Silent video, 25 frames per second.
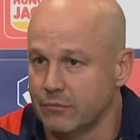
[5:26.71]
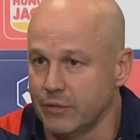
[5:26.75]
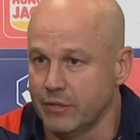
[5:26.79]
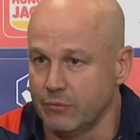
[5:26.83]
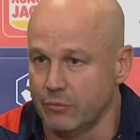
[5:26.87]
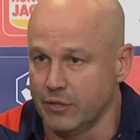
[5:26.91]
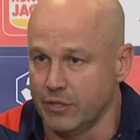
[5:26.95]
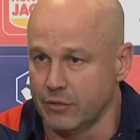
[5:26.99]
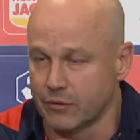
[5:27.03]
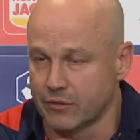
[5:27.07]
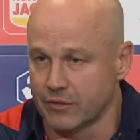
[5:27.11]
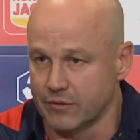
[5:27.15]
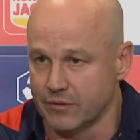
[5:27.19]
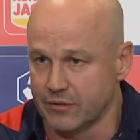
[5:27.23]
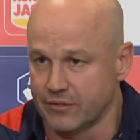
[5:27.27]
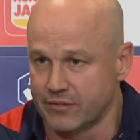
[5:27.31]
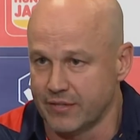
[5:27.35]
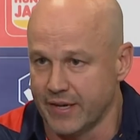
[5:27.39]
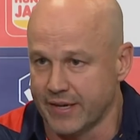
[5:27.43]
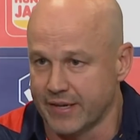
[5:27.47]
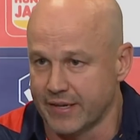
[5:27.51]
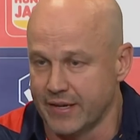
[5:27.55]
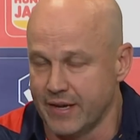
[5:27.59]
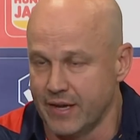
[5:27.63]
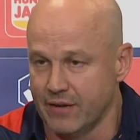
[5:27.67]
We look at the
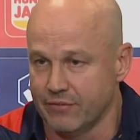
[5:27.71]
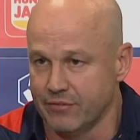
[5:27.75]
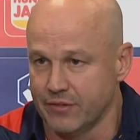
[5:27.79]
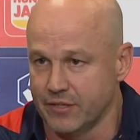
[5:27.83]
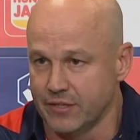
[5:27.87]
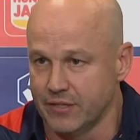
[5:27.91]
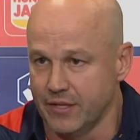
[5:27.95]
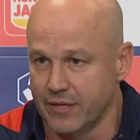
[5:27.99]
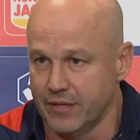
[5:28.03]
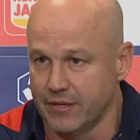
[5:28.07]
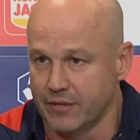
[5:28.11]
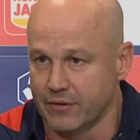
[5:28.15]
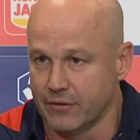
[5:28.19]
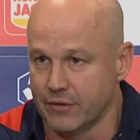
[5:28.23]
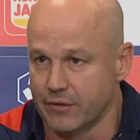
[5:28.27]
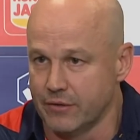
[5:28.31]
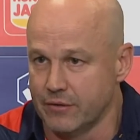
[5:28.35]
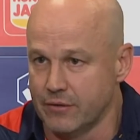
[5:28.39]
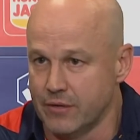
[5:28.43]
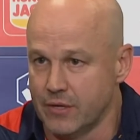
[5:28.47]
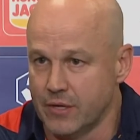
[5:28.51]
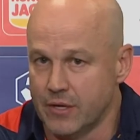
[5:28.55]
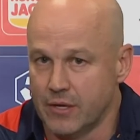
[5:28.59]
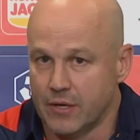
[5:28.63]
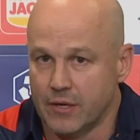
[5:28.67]
second half of the year and,